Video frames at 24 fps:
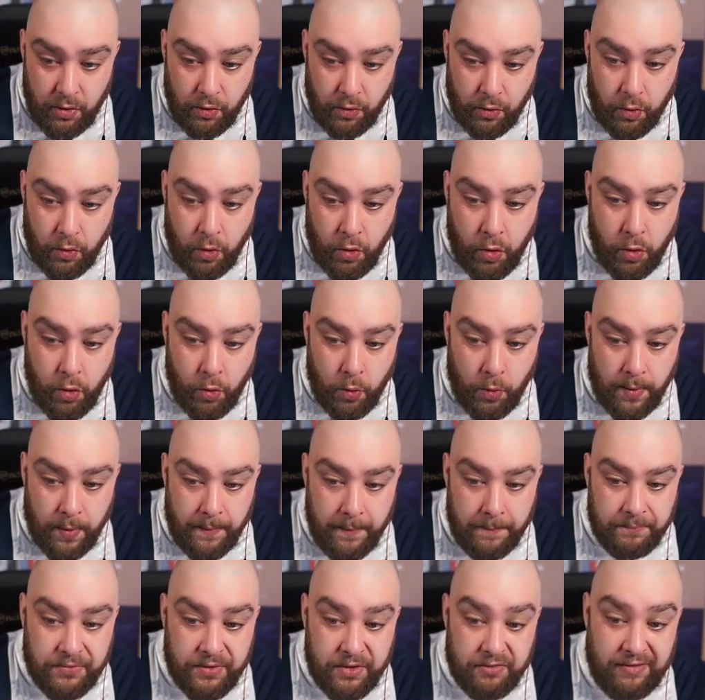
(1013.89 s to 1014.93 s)
Ooh.
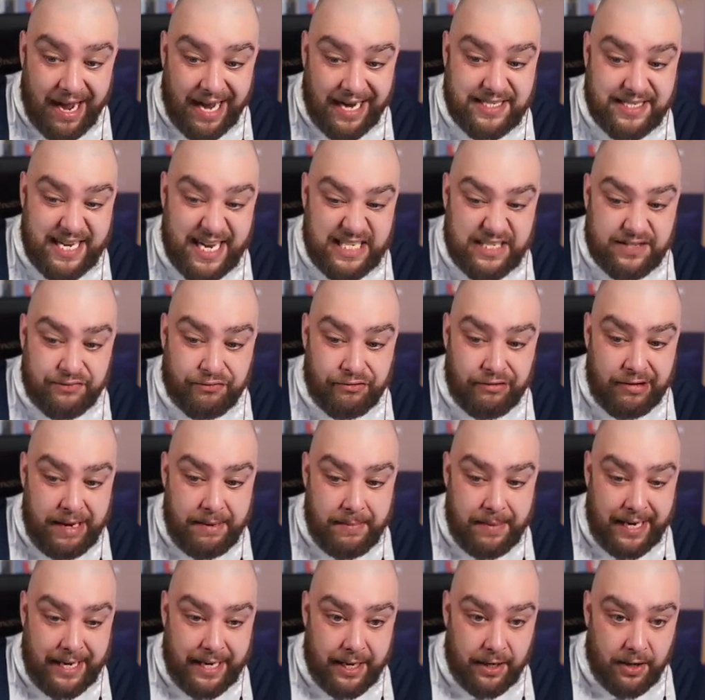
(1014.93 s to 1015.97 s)
Right, so there's 3
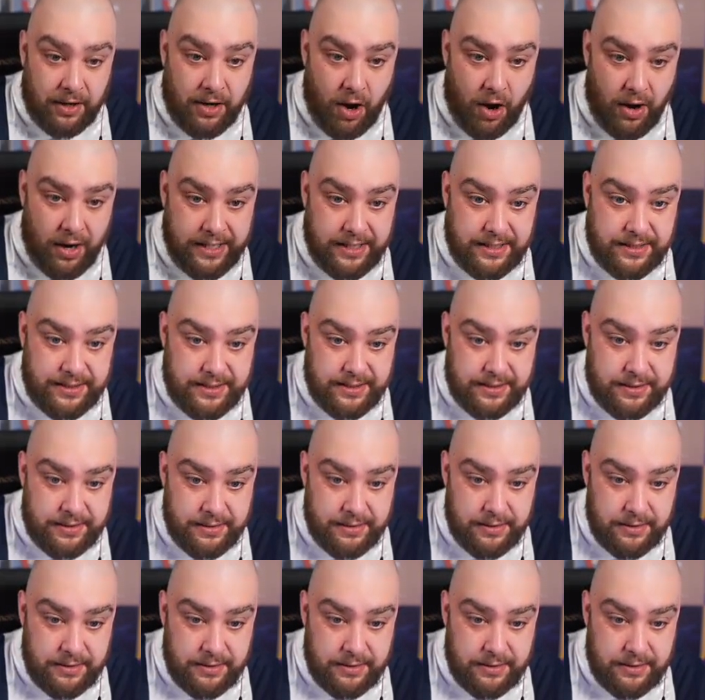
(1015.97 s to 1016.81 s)
million coins.